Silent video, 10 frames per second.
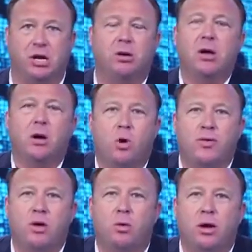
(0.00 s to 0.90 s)
So
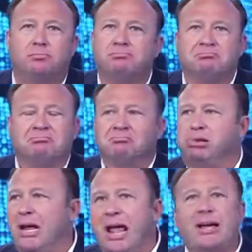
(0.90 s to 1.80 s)
whether you want to
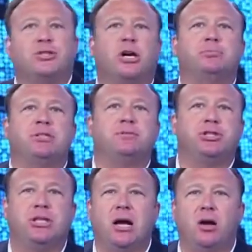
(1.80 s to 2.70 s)
play excerpts
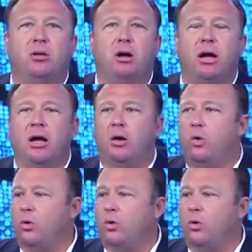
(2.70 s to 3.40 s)
of the show